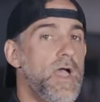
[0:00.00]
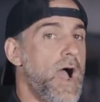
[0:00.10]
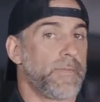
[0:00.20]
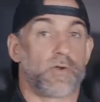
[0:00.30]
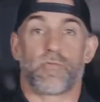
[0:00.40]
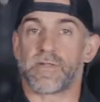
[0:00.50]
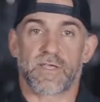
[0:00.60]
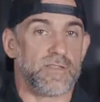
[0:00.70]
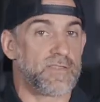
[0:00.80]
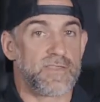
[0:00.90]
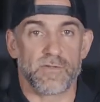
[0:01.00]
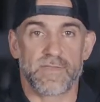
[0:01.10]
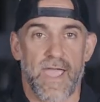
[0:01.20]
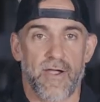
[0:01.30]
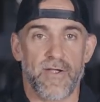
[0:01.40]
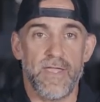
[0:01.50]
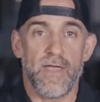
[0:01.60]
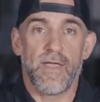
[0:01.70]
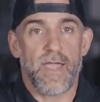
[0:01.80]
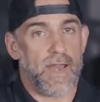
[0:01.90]
I'm going to run concealed carry,
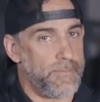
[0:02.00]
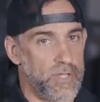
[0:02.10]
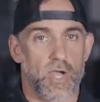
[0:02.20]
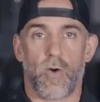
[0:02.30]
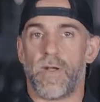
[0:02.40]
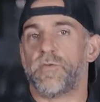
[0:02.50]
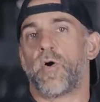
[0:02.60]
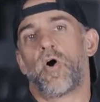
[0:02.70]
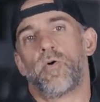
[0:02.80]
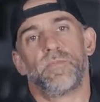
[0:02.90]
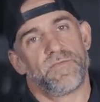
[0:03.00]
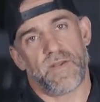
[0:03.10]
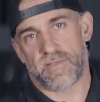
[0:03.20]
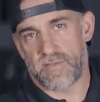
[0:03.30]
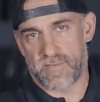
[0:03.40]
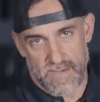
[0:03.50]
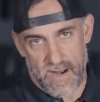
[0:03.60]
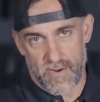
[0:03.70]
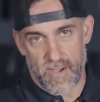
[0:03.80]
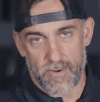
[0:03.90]
and I'm going to go into a home defense
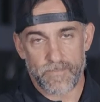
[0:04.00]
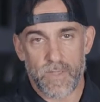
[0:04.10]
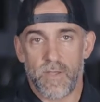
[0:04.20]
scenario.